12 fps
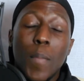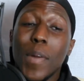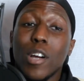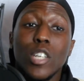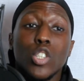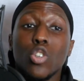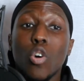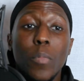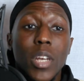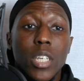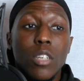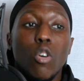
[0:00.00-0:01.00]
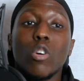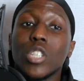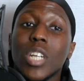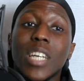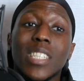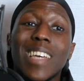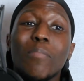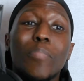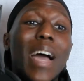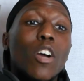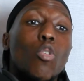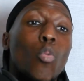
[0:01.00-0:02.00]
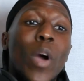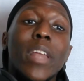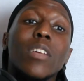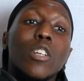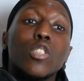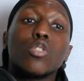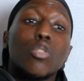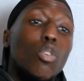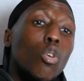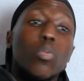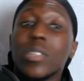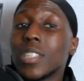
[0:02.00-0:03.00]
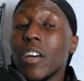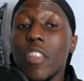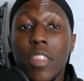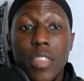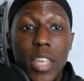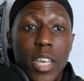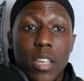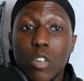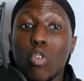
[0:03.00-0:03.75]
Because normally, or should I say back when couture was a thing,